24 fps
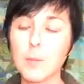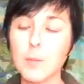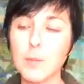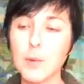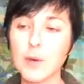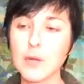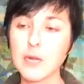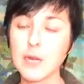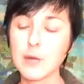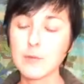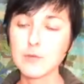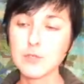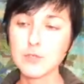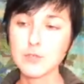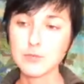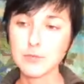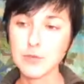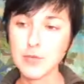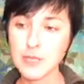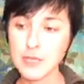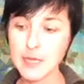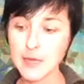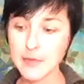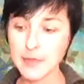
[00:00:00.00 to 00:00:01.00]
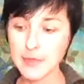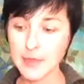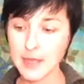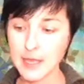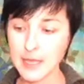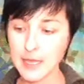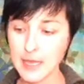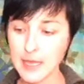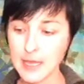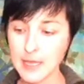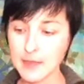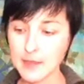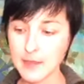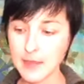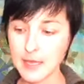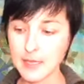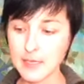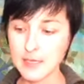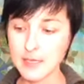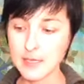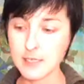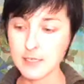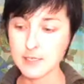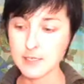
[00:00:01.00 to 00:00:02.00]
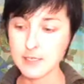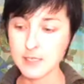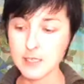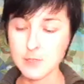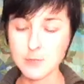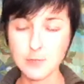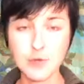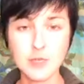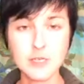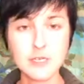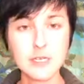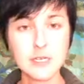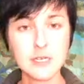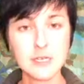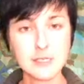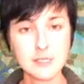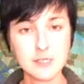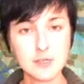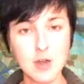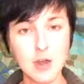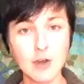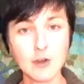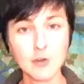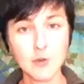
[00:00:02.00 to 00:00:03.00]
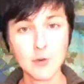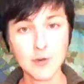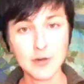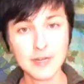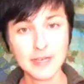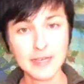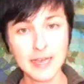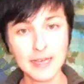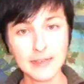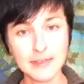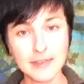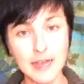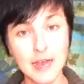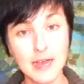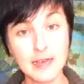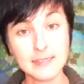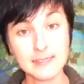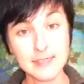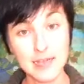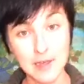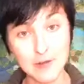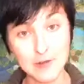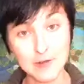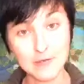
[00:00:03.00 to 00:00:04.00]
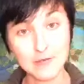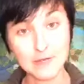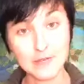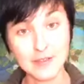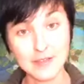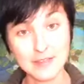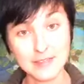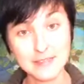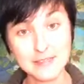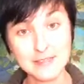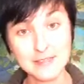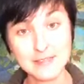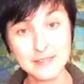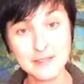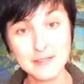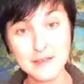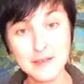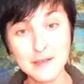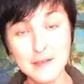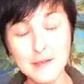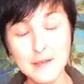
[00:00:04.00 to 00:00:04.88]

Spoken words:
But I was really thinking that sprinting is not going to get us out of this.